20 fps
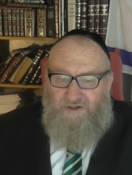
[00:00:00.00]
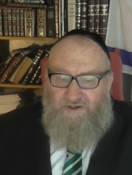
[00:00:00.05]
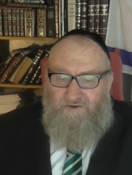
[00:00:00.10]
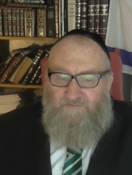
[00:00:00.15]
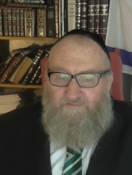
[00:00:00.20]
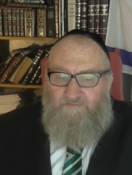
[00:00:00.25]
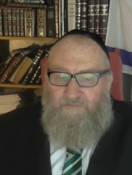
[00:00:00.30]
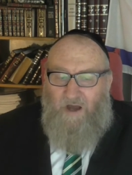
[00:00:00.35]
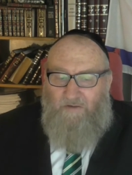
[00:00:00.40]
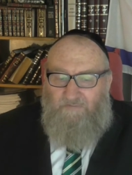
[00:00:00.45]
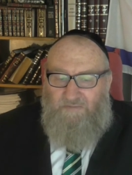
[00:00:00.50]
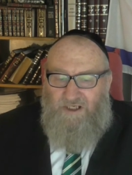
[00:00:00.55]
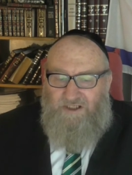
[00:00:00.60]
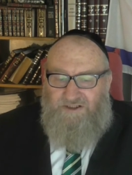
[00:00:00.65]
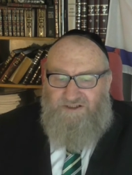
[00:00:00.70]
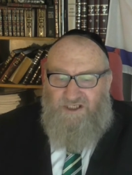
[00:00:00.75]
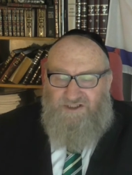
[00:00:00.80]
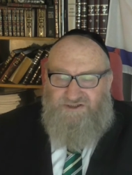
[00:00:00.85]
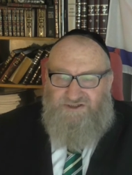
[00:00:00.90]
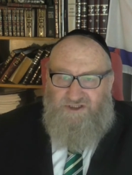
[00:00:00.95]
The
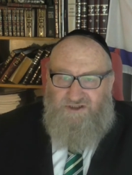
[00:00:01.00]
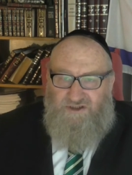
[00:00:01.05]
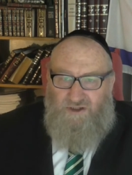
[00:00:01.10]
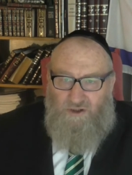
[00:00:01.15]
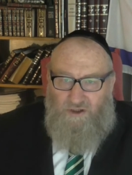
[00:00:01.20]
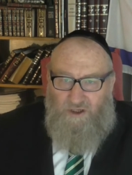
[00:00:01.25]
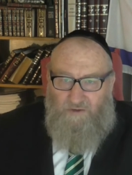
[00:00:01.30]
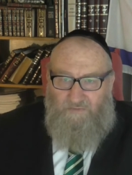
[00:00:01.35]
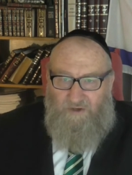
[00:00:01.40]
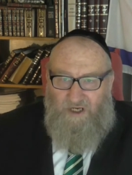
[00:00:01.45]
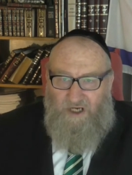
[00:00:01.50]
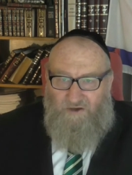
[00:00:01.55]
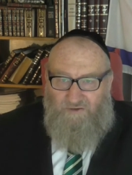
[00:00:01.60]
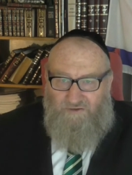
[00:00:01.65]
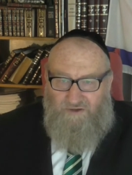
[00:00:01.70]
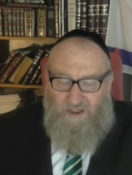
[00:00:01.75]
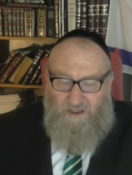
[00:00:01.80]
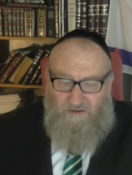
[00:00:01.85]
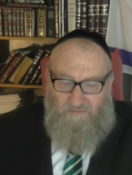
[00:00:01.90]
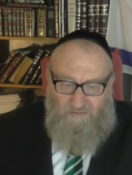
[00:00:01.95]
public doesn't know
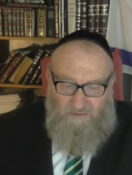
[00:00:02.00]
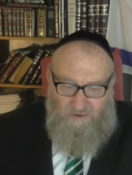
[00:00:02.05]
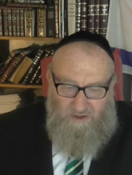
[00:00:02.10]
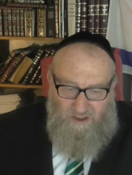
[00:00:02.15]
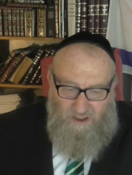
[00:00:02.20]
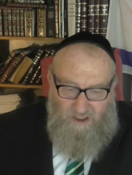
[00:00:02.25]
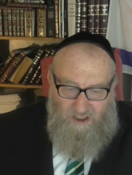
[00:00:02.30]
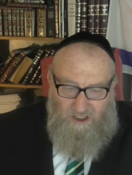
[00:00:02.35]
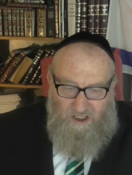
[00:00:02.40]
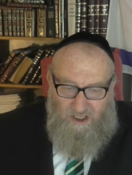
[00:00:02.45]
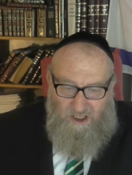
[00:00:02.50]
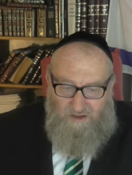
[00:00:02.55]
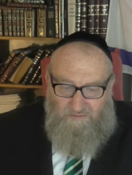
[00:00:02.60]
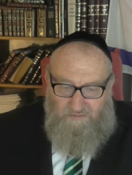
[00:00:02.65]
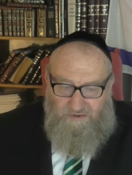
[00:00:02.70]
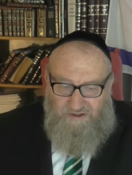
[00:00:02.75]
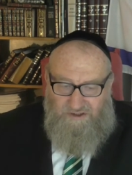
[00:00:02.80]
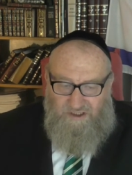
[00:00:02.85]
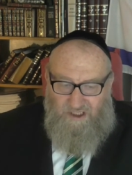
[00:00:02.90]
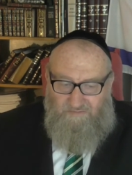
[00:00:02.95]
about them,
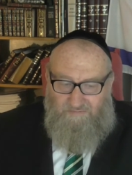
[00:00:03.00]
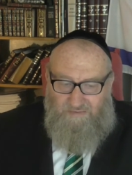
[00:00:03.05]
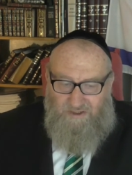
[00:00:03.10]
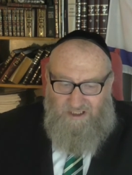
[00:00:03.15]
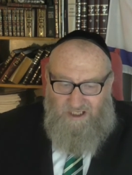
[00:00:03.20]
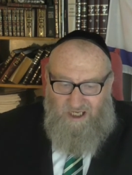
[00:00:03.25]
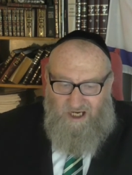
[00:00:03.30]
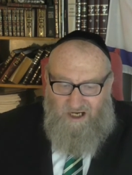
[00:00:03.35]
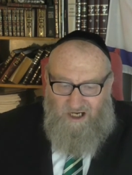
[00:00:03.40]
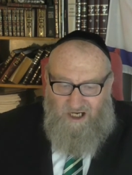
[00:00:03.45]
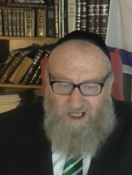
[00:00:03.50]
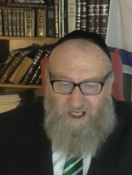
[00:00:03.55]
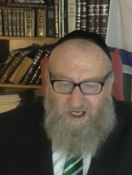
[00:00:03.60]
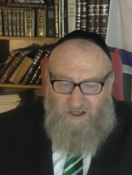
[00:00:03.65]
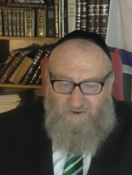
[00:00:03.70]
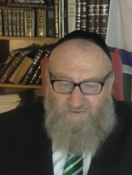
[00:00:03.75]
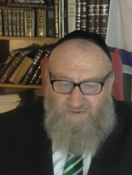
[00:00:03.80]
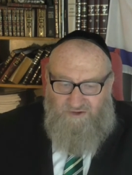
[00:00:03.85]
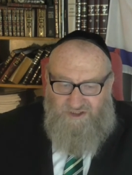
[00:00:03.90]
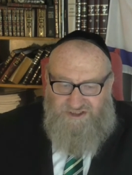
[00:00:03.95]
but they've been
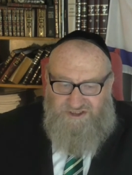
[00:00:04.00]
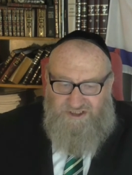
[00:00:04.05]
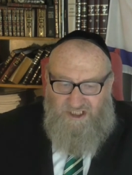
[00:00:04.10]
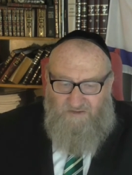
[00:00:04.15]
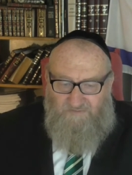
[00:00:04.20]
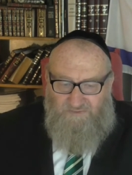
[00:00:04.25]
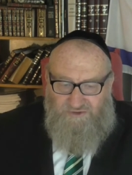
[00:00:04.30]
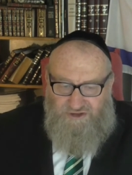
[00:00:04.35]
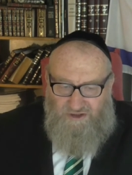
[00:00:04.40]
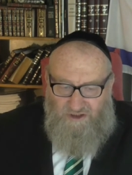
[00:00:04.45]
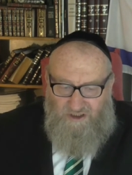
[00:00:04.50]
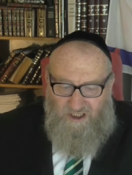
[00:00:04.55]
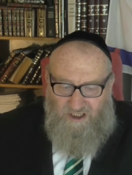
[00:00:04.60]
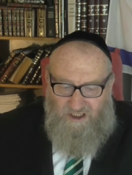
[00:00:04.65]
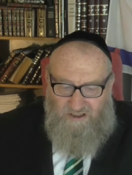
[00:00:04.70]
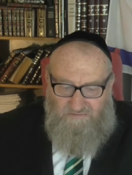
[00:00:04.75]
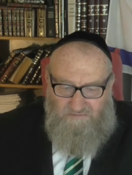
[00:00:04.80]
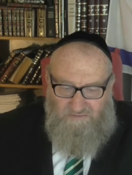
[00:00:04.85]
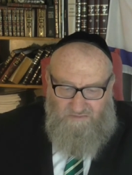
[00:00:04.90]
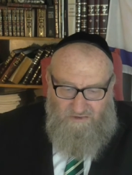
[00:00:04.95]
around for some
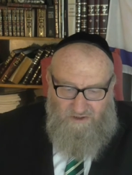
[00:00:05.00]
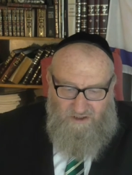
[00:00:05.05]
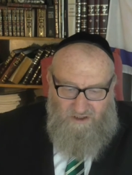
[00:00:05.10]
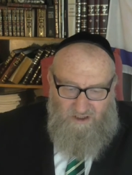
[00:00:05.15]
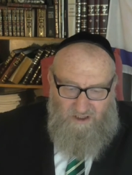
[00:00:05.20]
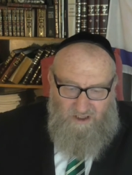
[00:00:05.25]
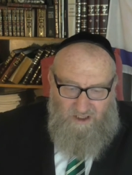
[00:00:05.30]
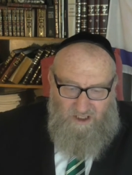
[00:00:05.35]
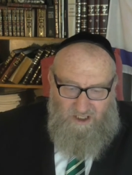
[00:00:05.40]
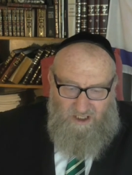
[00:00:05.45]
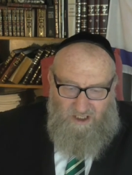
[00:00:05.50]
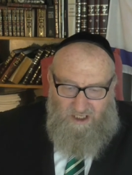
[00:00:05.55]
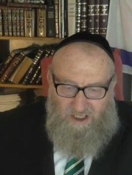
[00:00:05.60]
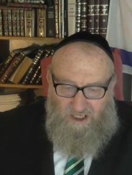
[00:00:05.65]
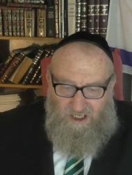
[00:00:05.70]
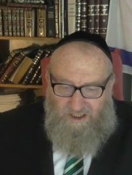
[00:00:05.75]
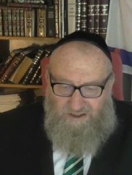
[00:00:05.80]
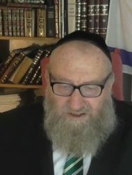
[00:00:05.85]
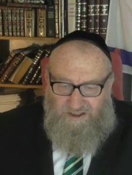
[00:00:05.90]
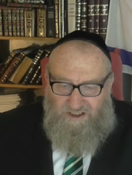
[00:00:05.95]
time,
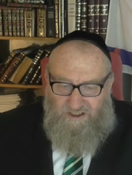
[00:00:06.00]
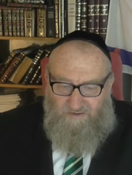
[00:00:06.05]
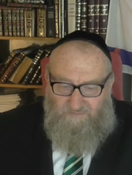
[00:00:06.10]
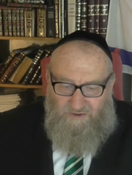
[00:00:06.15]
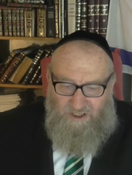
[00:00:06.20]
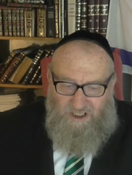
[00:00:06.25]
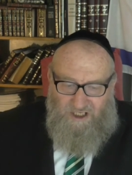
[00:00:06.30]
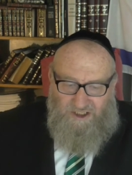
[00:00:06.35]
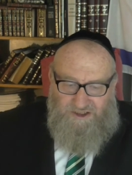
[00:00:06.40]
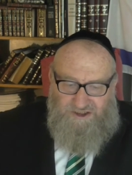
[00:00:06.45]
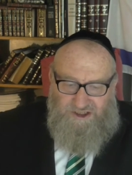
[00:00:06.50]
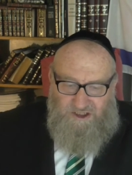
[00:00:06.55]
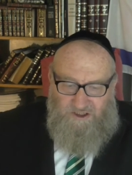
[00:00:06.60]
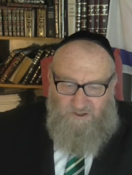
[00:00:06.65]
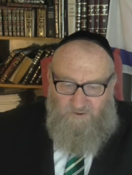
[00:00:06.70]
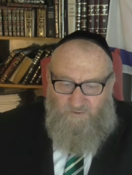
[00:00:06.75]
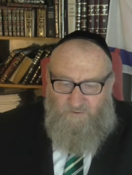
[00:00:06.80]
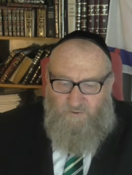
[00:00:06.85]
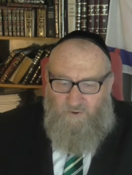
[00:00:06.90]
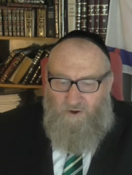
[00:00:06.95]
and the
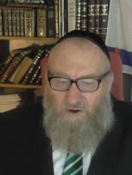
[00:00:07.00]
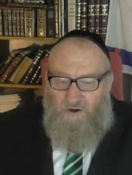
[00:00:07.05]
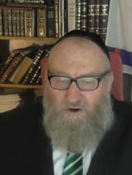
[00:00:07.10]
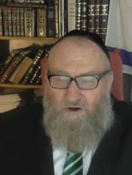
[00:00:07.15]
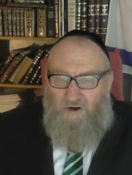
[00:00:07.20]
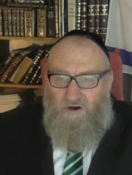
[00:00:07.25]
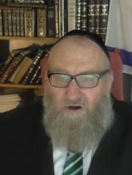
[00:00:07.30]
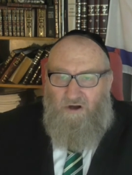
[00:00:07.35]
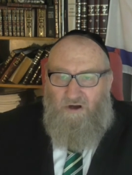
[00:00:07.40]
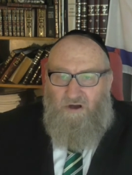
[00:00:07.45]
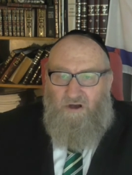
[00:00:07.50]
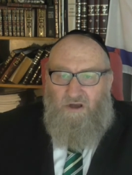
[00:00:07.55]
ability for